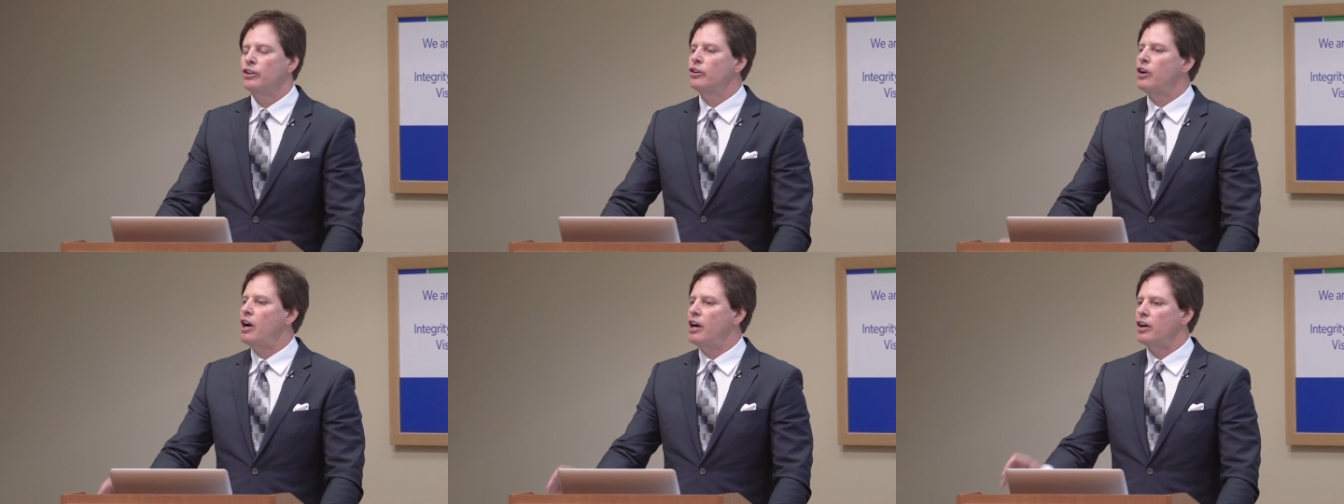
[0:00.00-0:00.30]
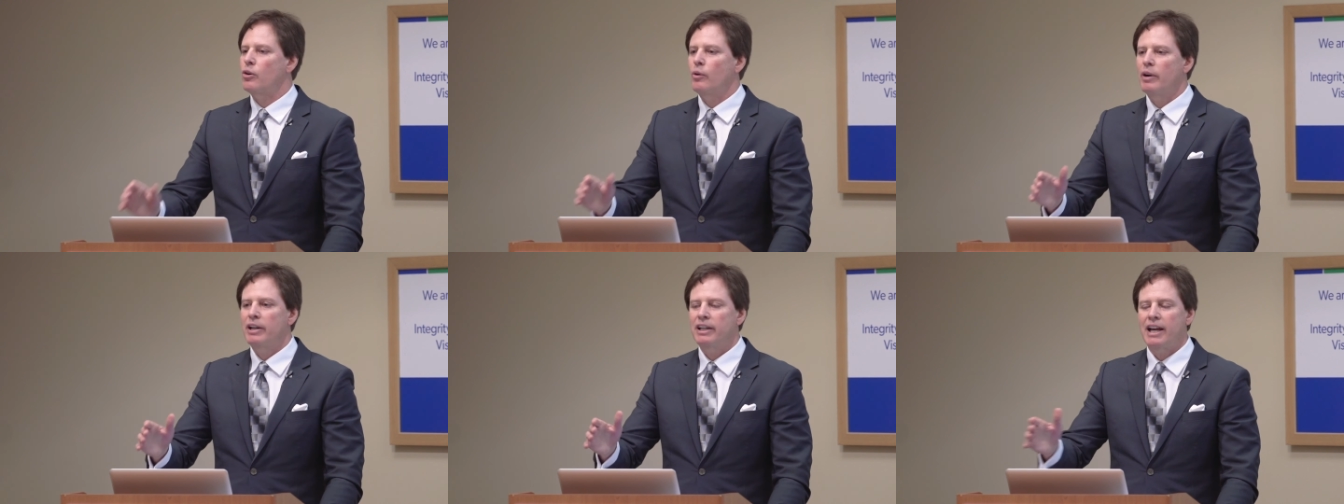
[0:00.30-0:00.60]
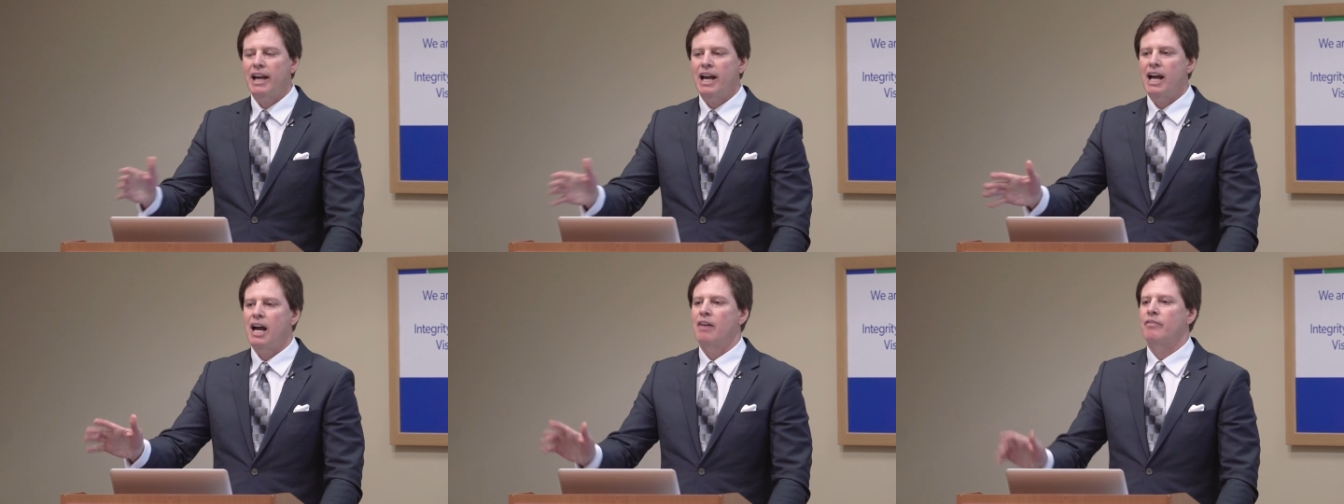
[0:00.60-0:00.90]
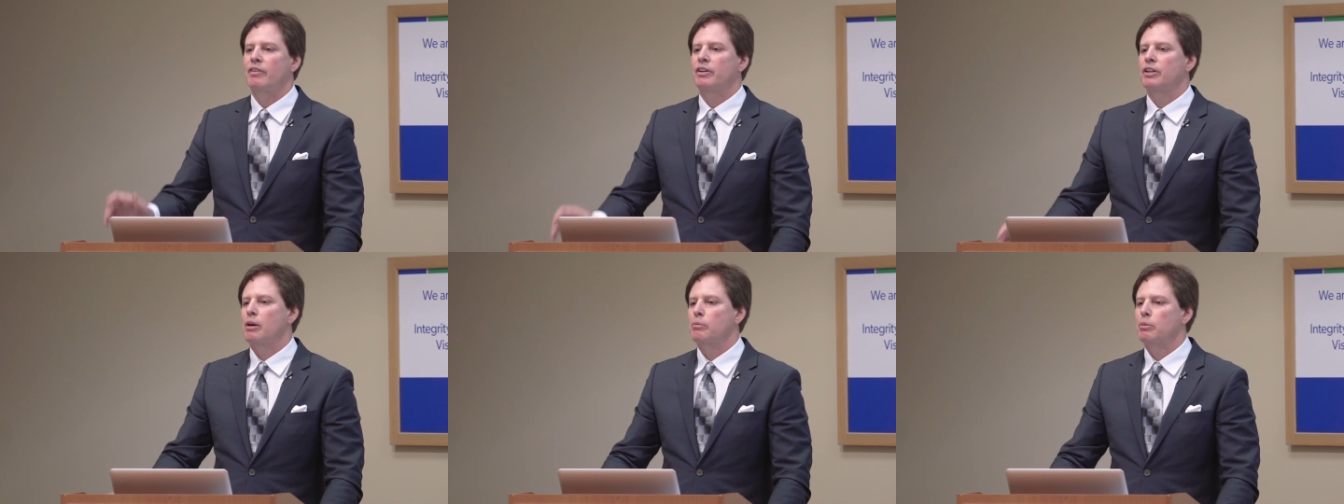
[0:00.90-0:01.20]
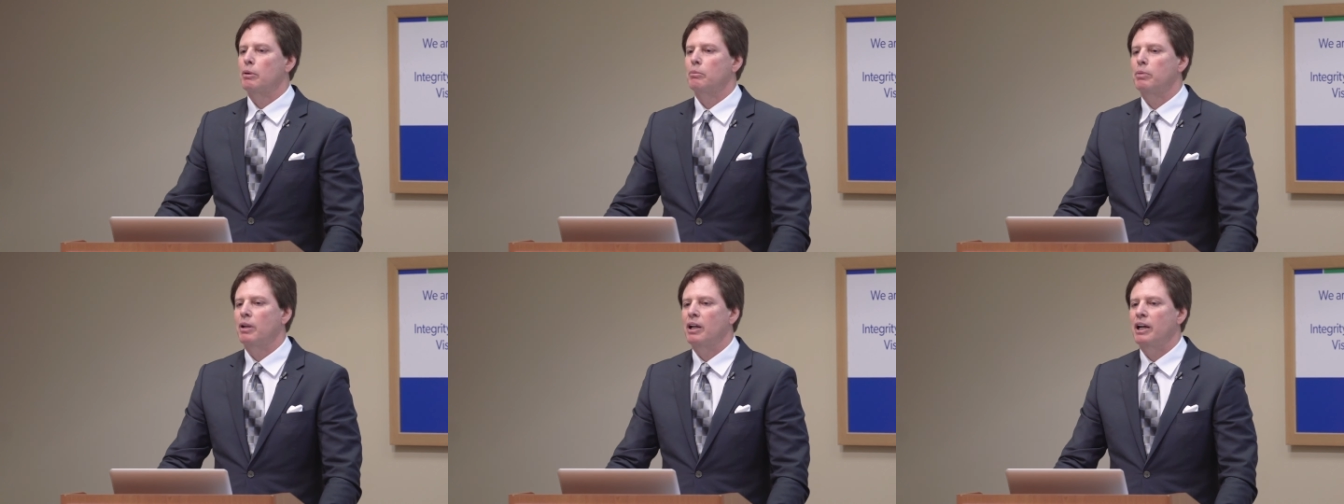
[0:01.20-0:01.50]
You're not going to have a
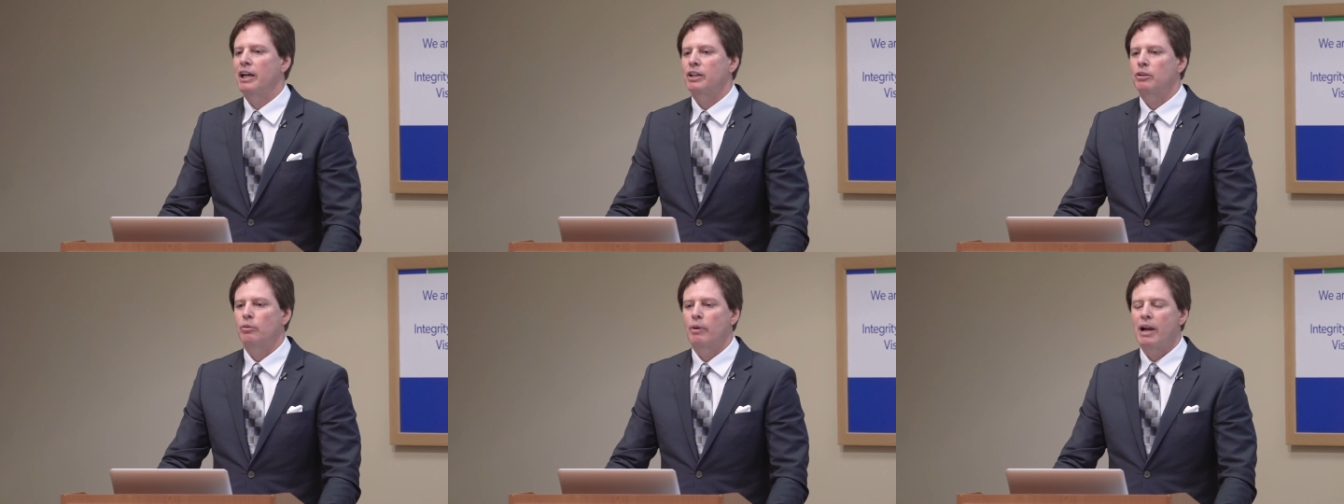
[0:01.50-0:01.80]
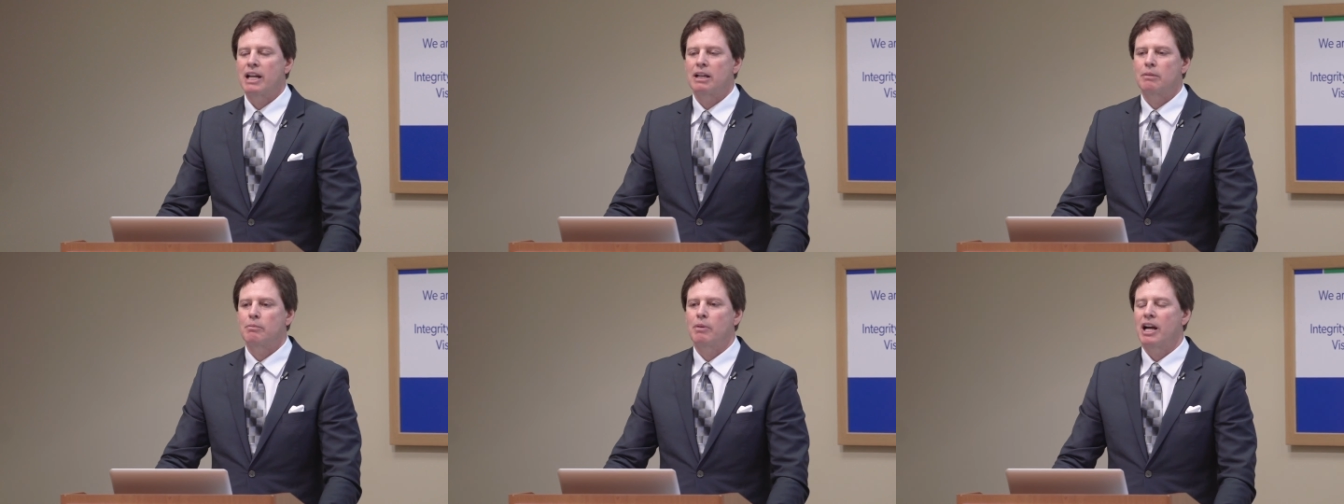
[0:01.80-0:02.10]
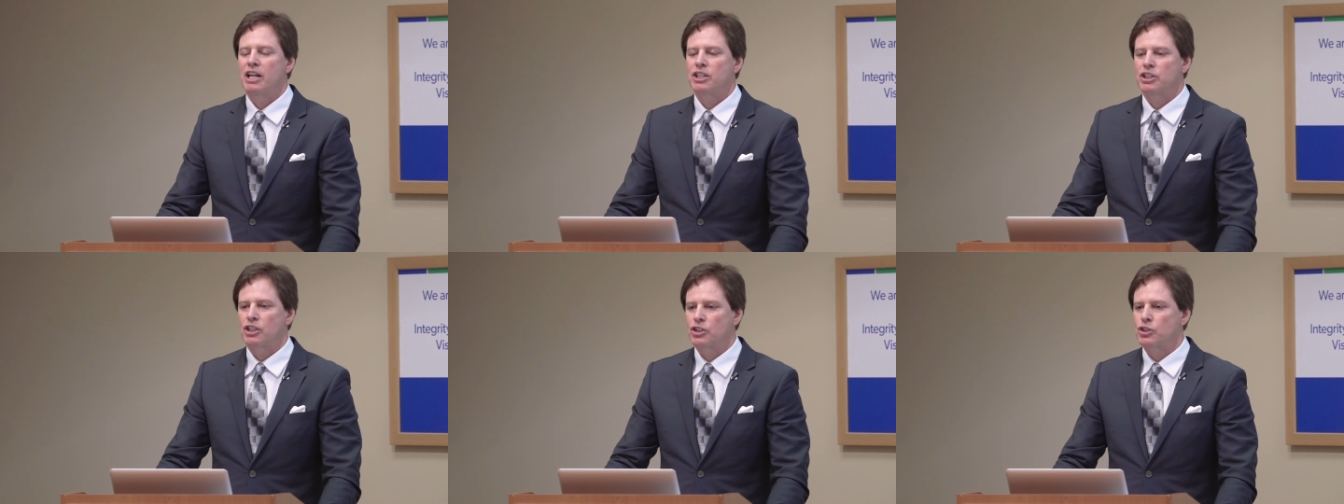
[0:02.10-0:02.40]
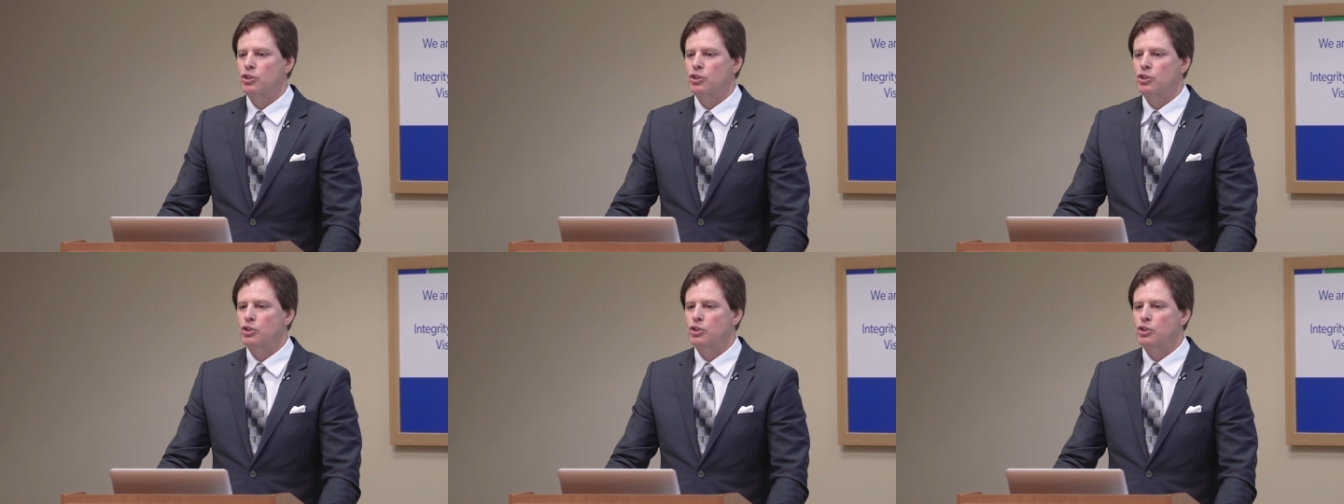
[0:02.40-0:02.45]
double-blind, randomized,